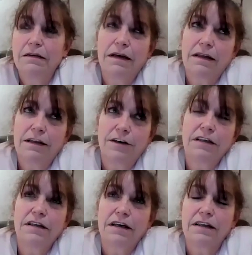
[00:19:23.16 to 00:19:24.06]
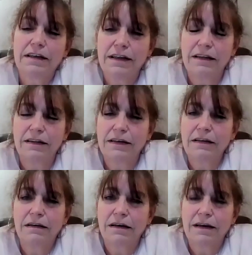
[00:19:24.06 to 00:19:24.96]
luckily or unluckily, like
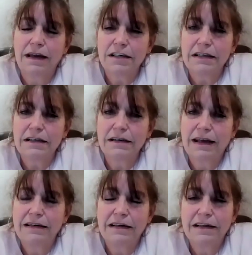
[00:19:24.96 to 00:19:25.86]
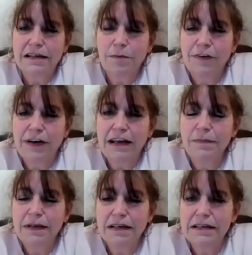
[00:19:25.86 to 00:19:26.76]
LeanLaw actually had nothing to
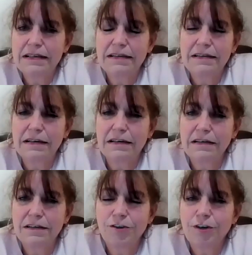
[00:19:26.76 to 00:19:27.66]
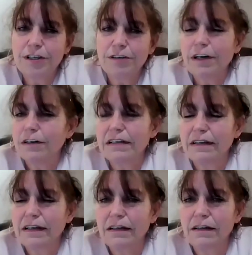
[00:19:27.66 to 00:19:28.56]
provide because their trust records
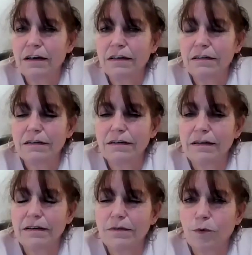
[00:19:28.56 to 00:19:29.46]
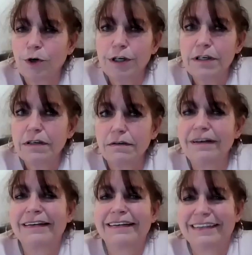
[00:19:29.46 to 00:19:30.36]
in LeanLaw weren't.
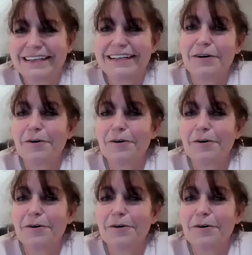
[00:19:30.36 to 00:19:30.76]
So,